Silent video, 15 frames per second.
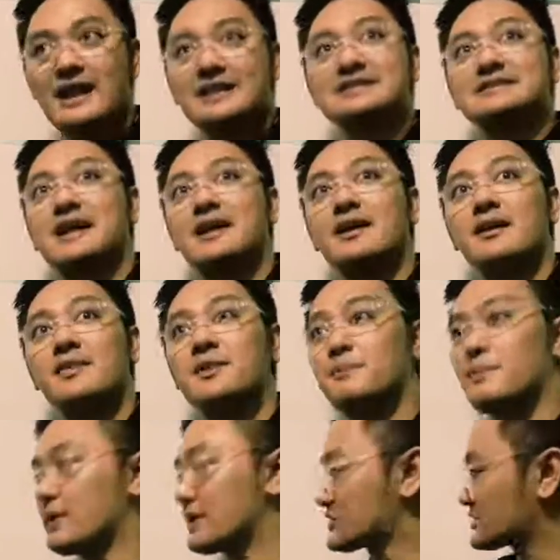and let's
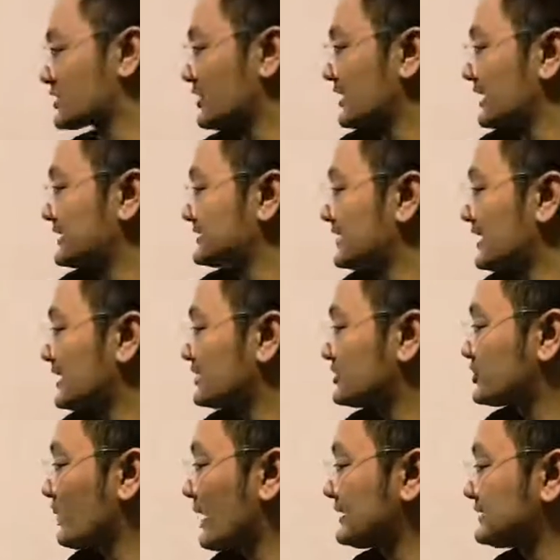say the pressure is